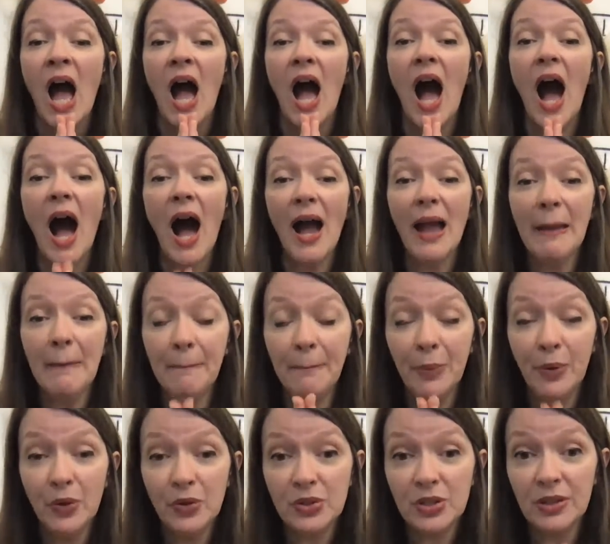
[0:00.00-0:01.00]
I
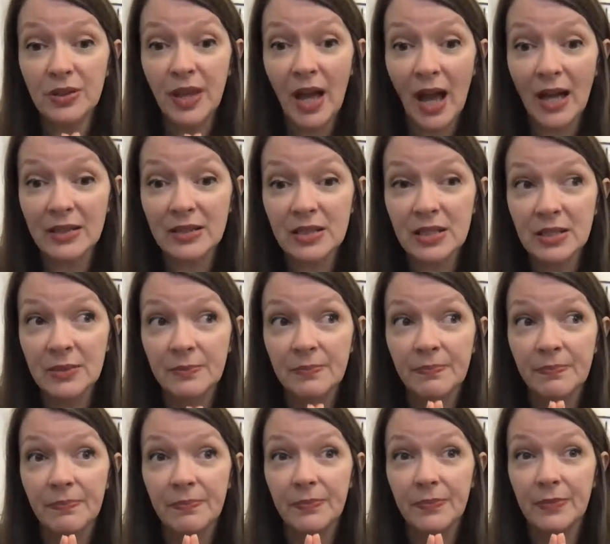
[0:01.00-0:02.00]
put that
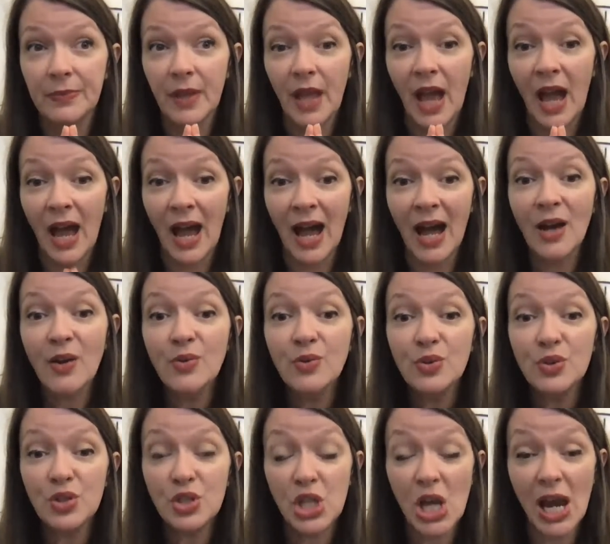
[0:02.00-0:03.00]
how
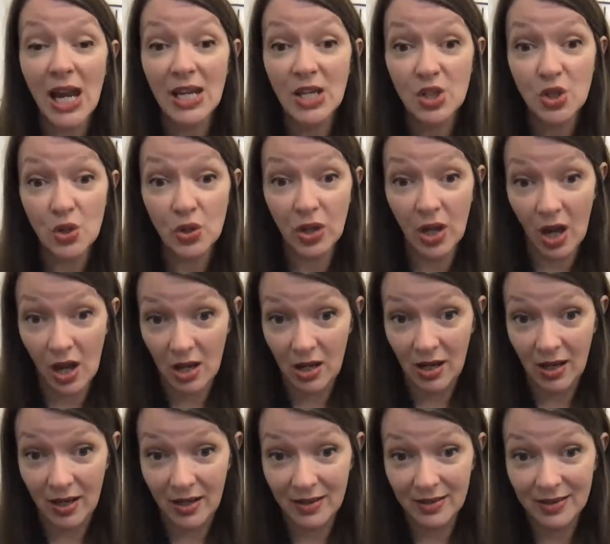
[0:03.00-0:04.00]
to change your
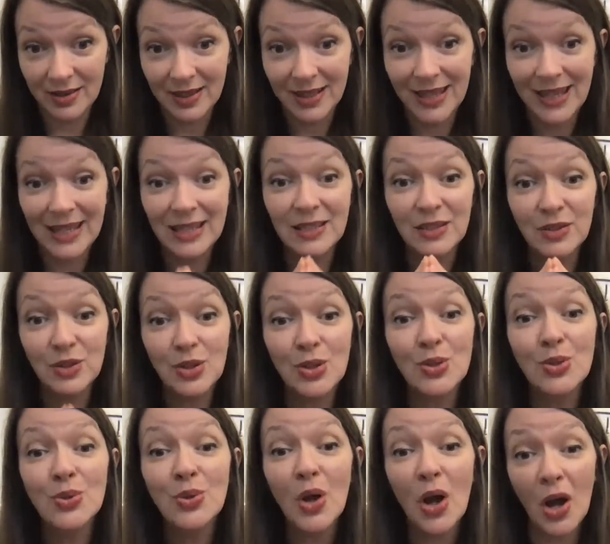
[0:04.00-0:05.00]
color in
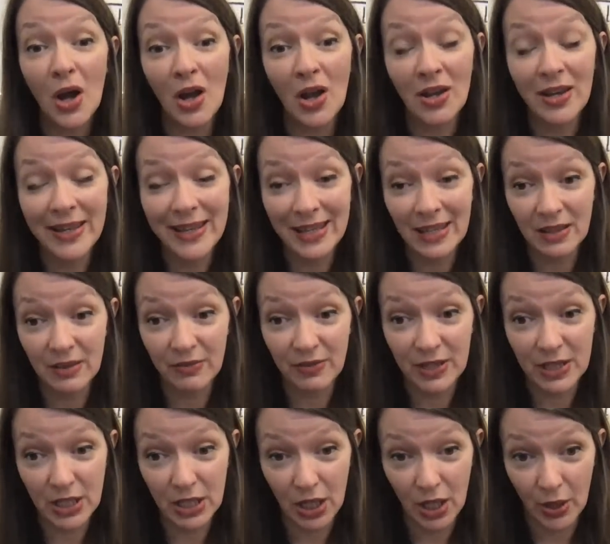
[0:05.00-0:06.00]
too early in the
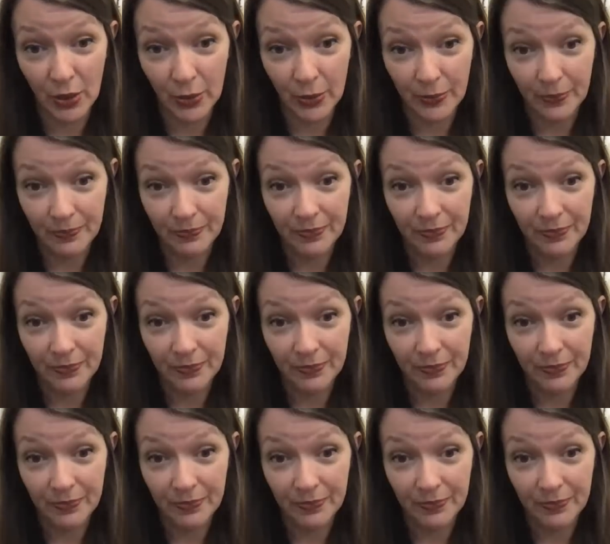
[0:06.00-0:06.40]
video.